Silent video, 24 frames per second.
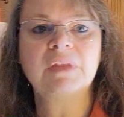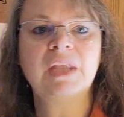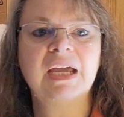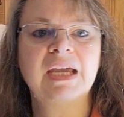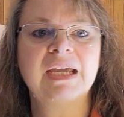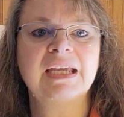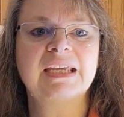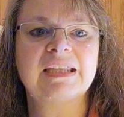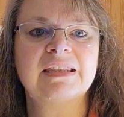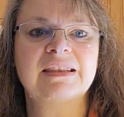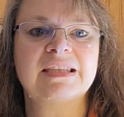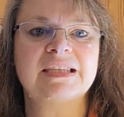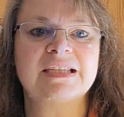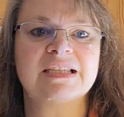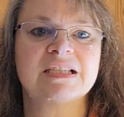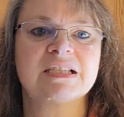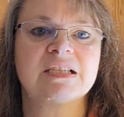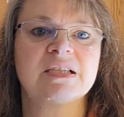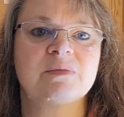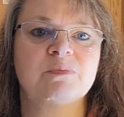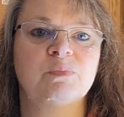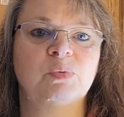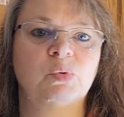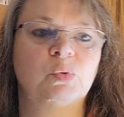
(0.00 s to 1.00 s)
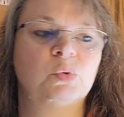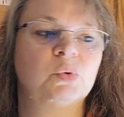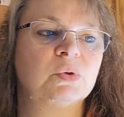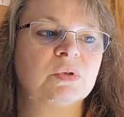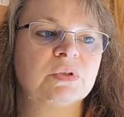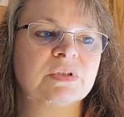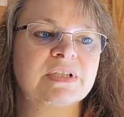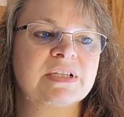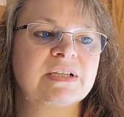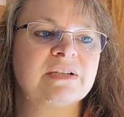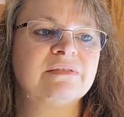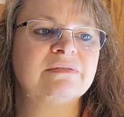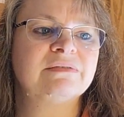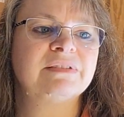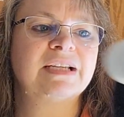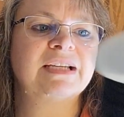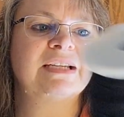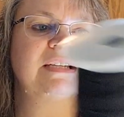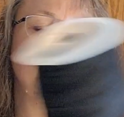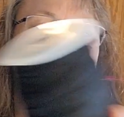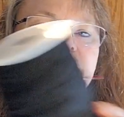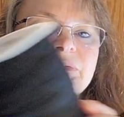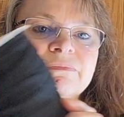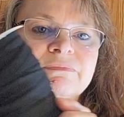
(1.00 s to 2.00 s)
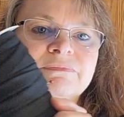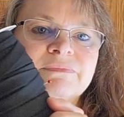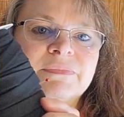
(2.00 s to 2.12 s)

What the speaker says: I get these spools of like